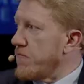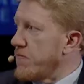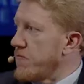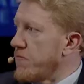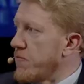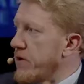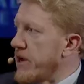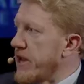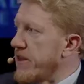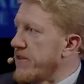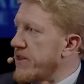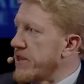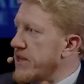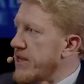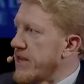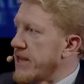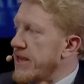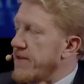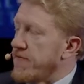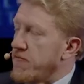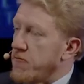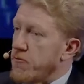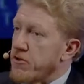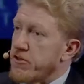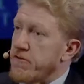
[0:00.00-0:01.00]
right? I think that
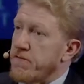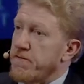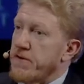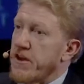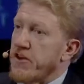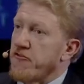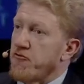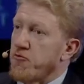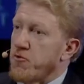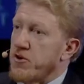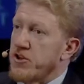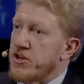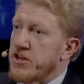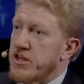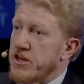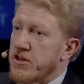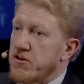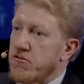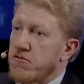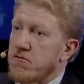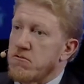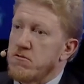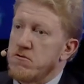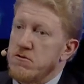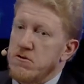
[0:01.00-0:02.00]
even with the phase one
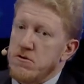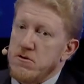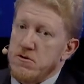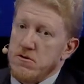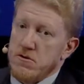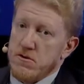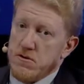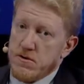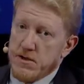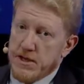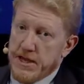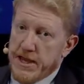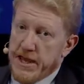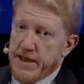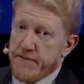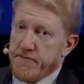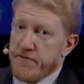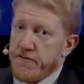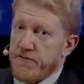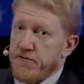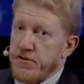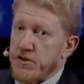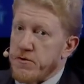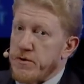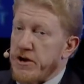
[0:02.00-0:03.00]
deal,
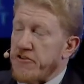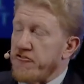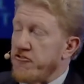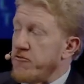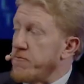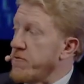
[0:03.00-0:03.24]
even if the U.S.